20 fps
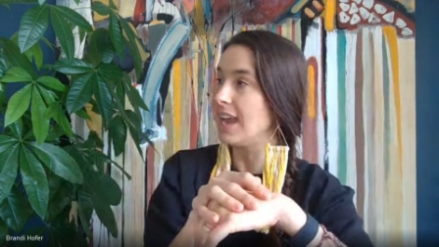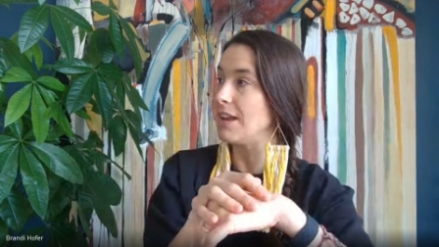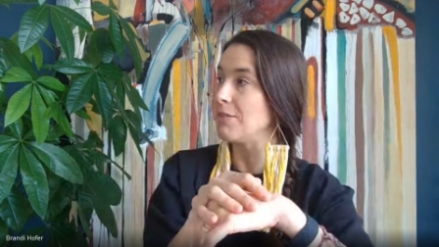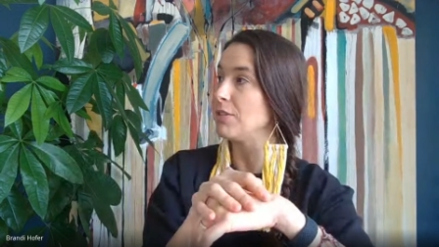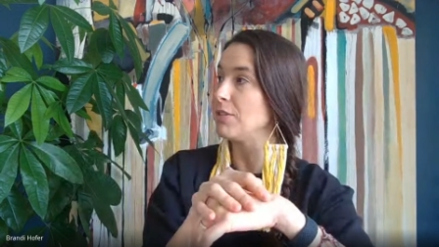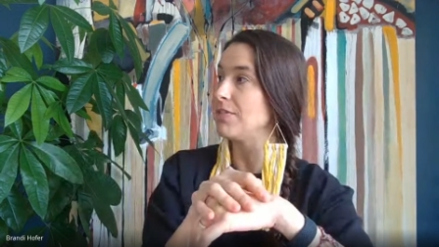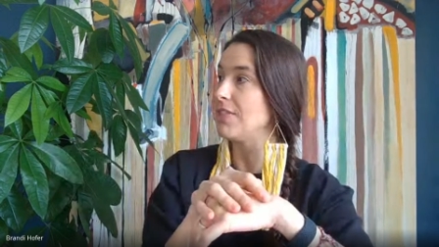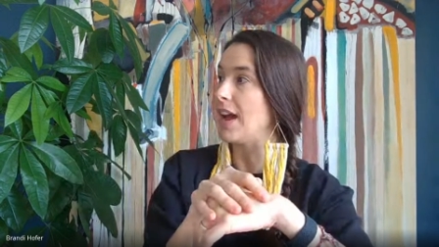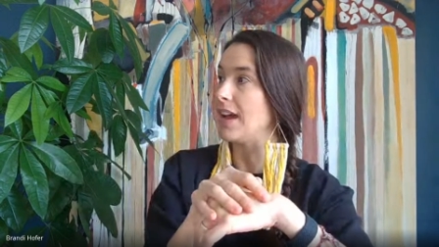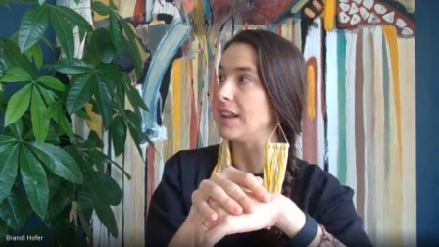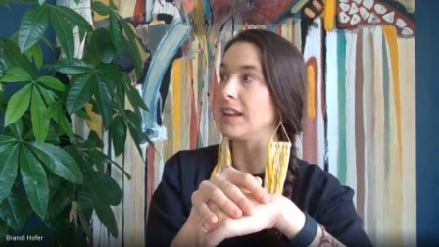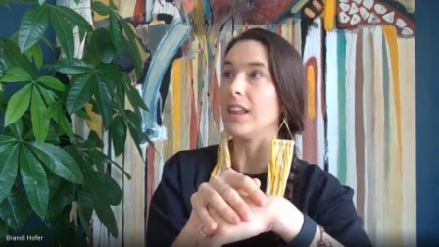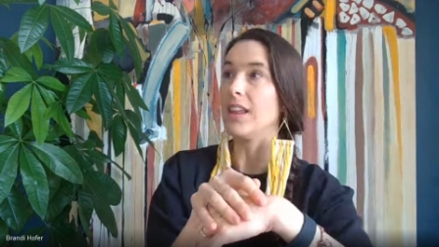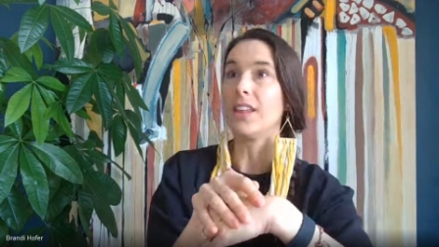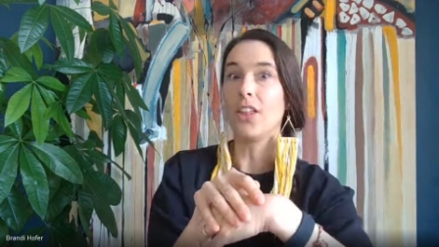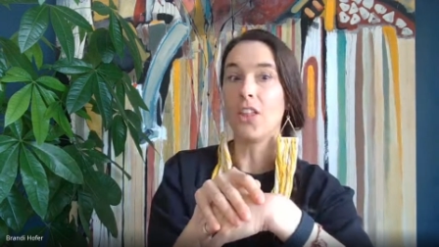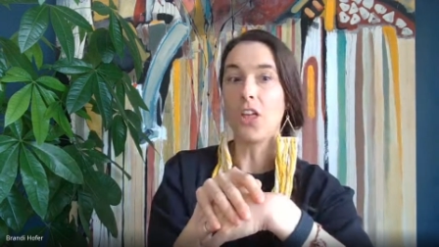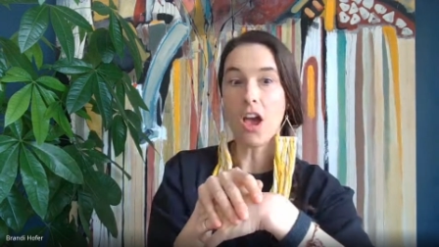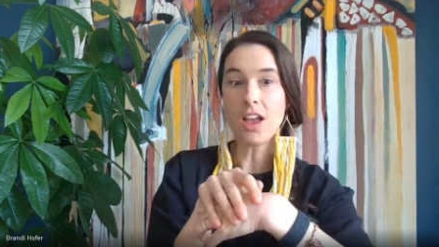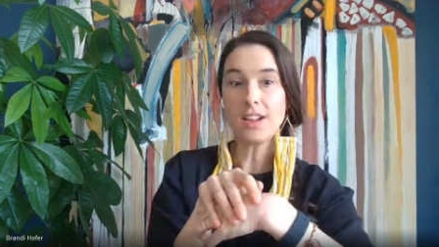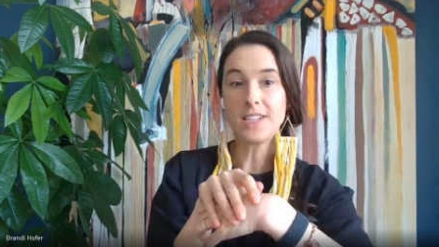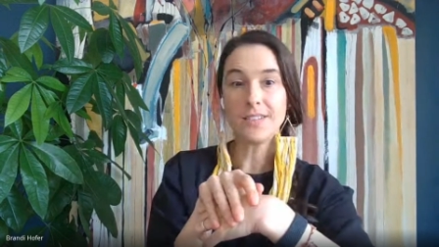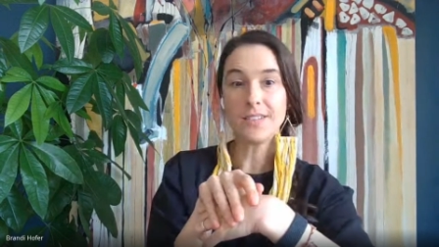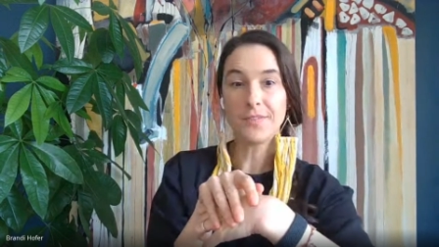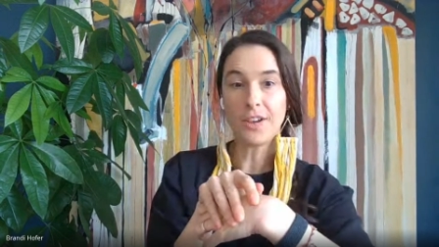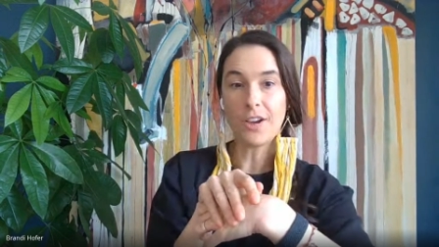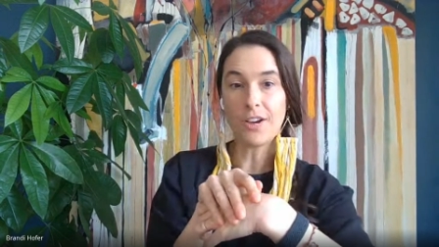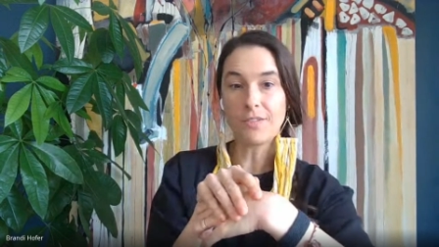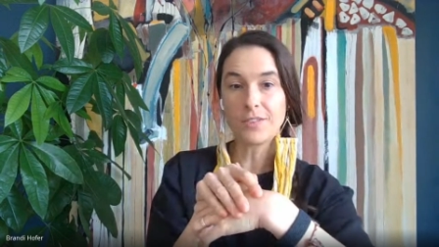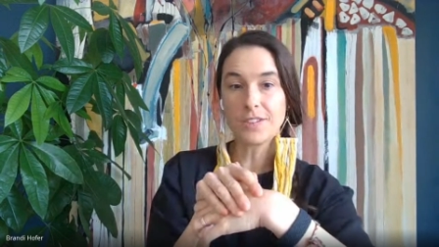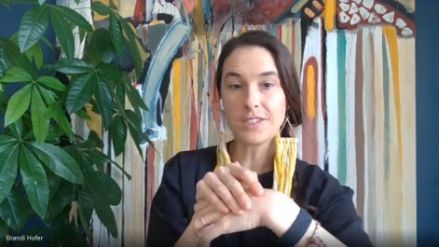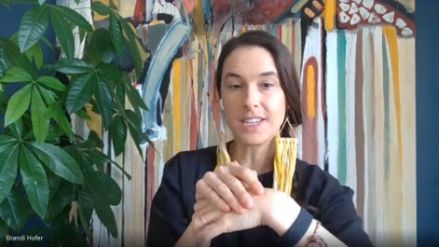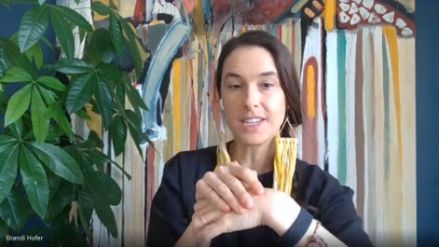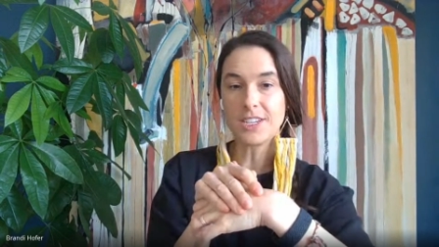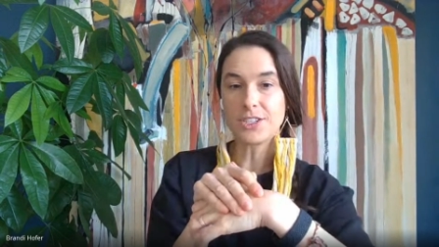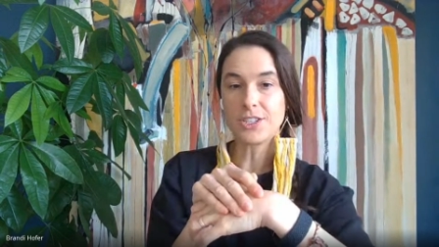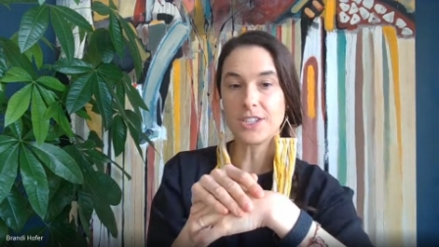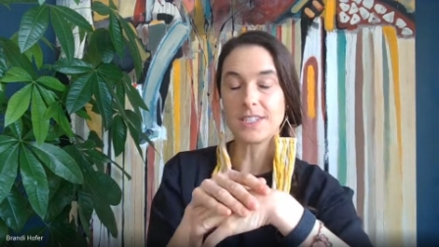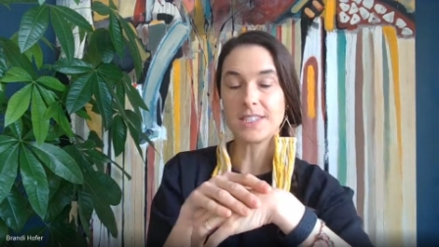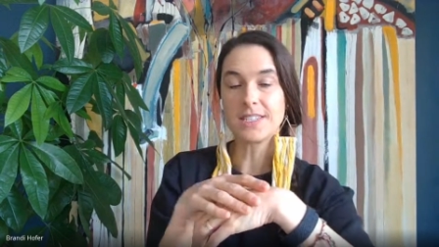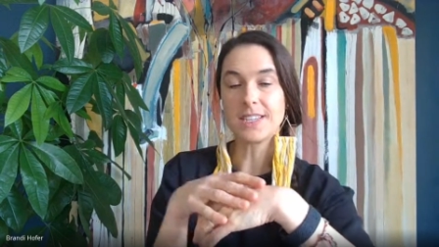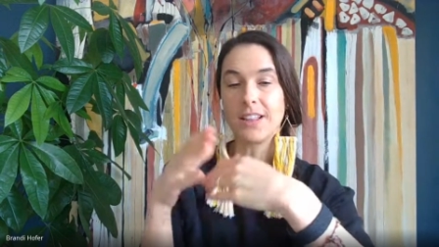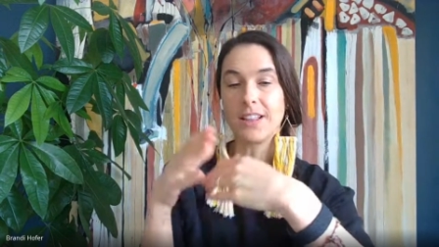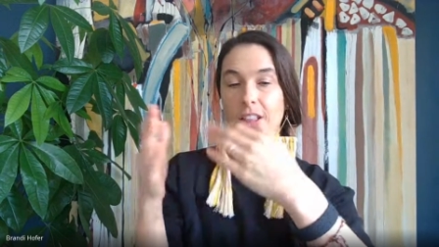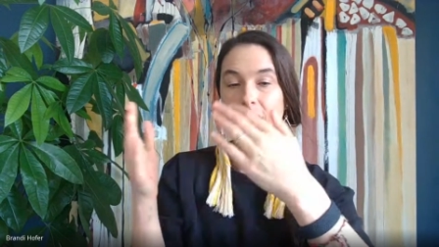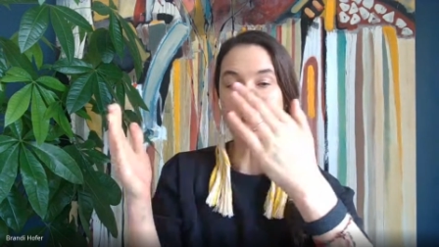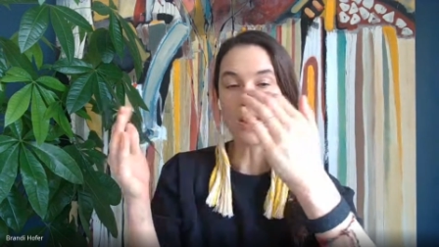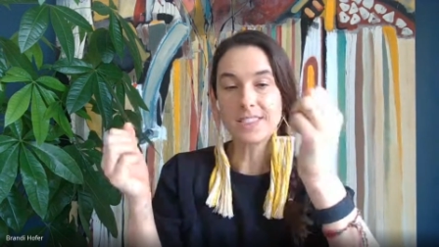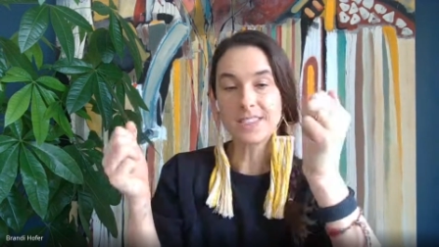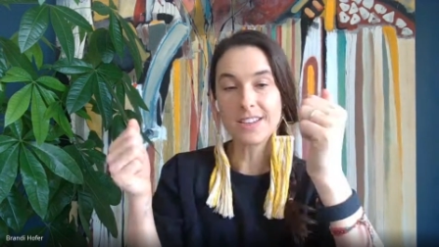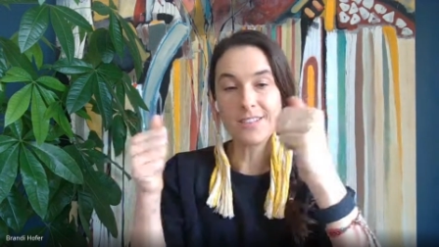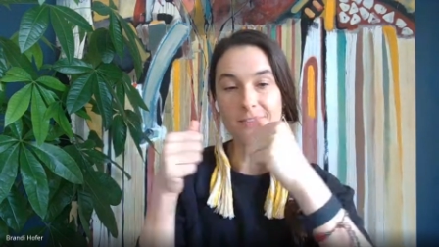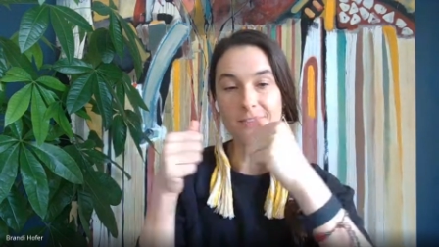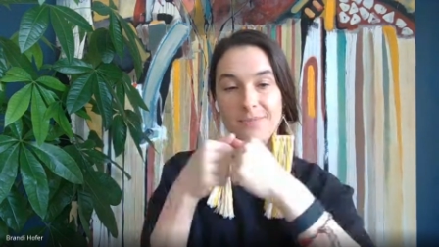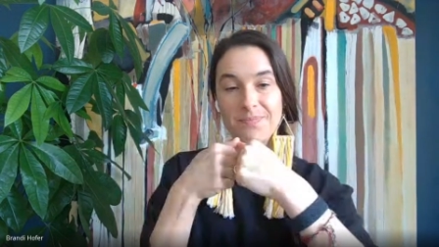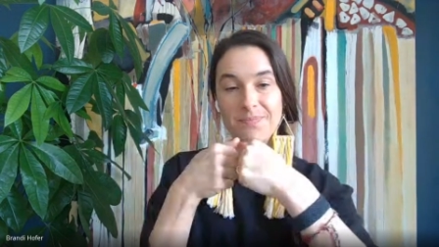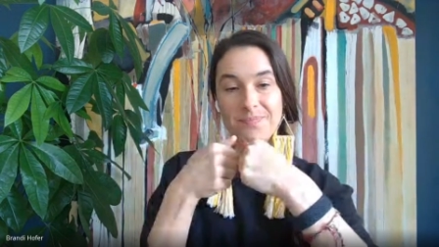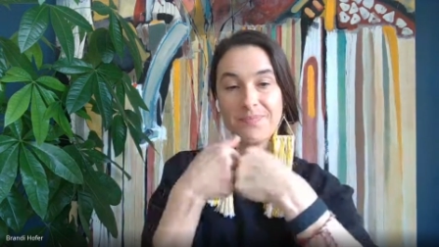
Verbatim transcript: and we've had lots of conversations and lots of